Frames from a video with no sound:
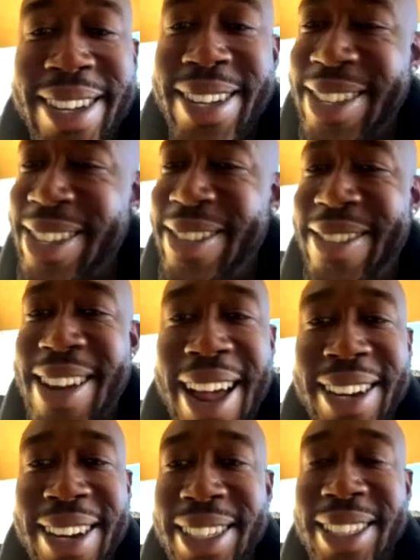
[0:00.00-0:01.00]
You
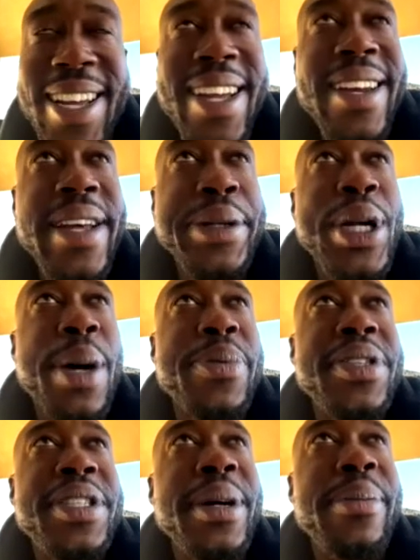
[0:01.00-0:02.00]
got it. Just stand there and drop a
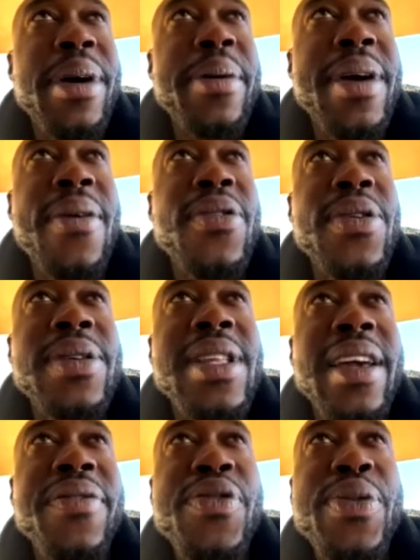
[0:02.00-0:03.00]
tear, baby. I will,
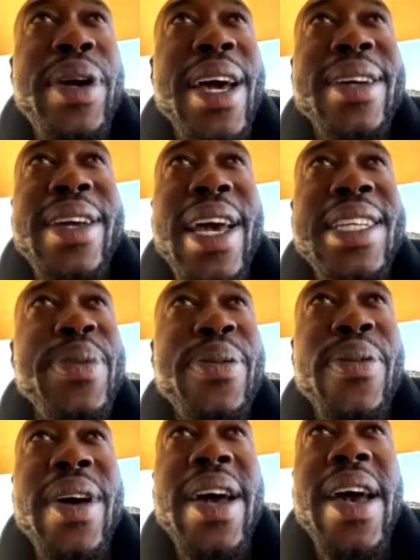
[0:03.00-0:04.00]
like, if you can't catch me
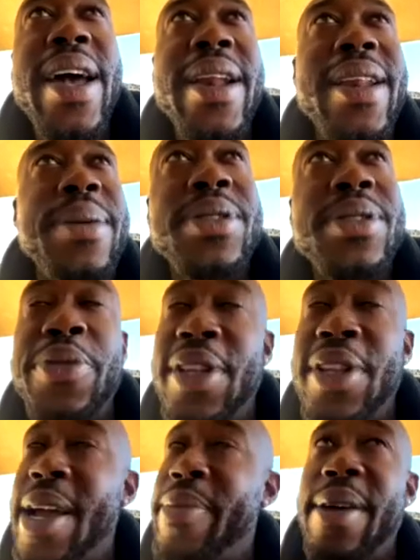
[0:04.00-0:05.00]
red-handed, I'm just gonna be
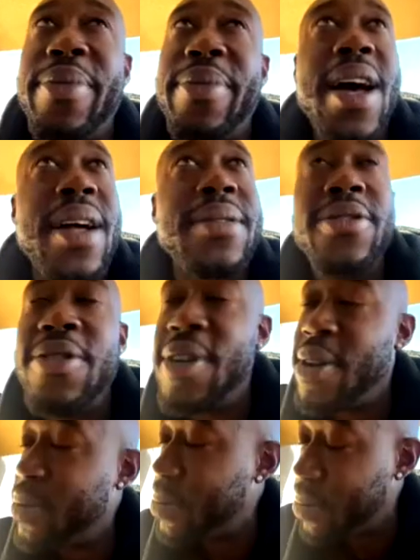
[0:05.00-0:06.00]
like, baby, I'll, you
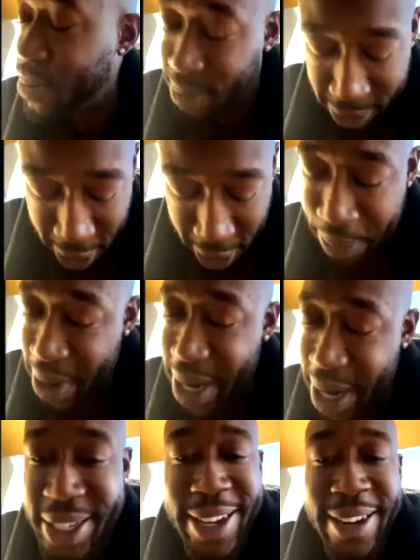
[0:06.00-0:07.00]
know, drop that
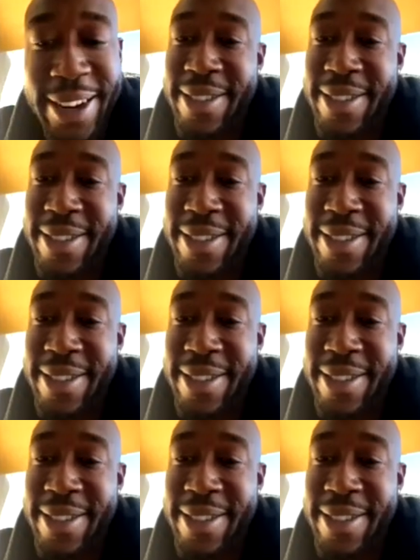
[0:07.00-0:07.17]
tear.